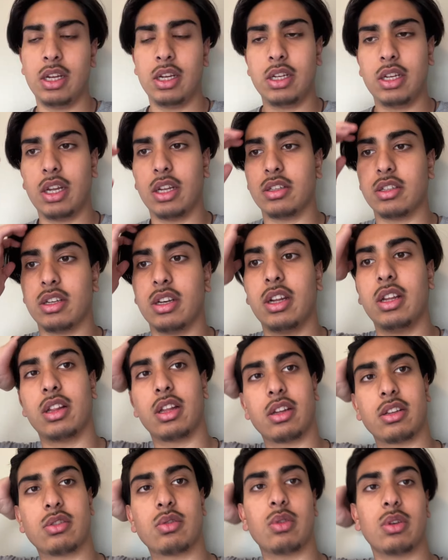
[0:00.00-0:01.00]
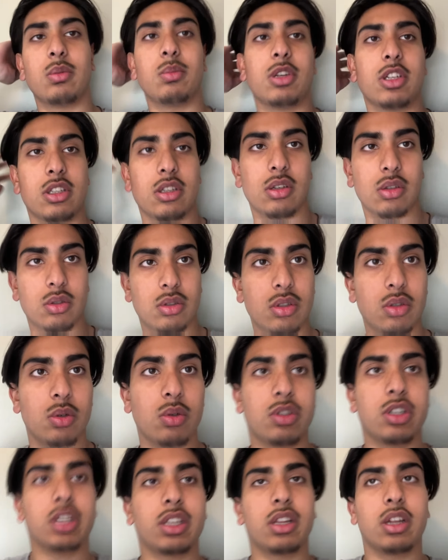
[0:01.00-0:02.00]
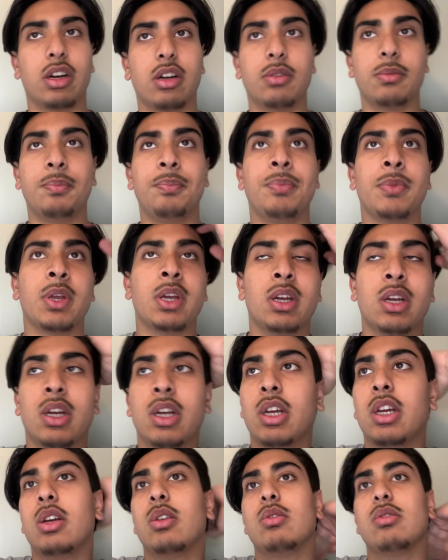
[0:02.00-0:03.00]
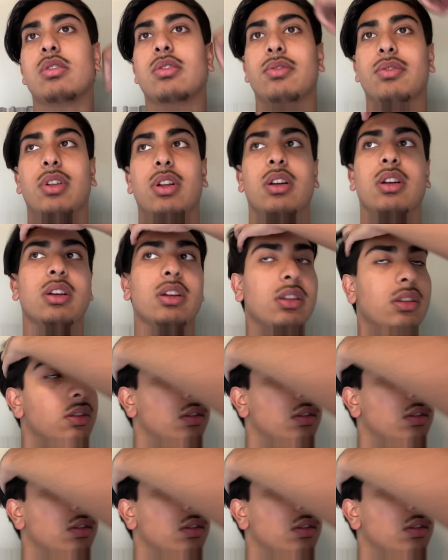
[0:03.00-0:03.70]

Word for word: Yeah, today, like 20 minutes ago. So go check that out this vlog.